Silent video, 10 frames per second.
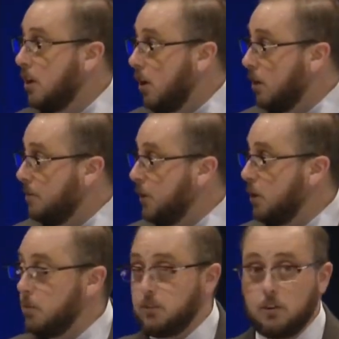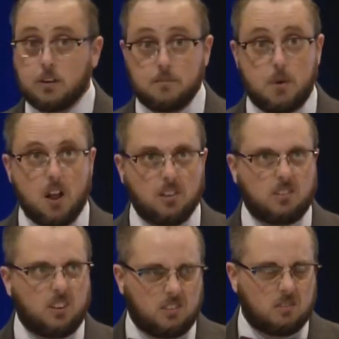or fewer restrictive
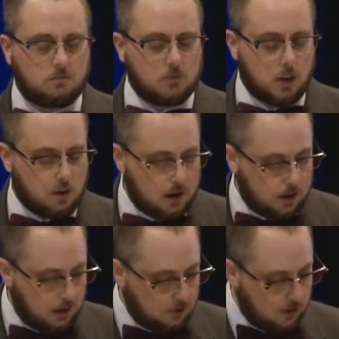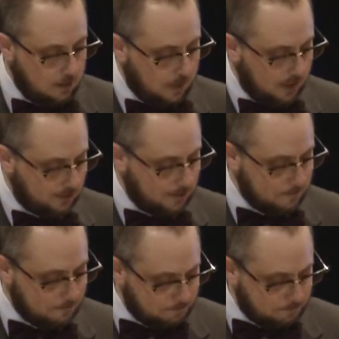policies and accreditation, I'm guessing.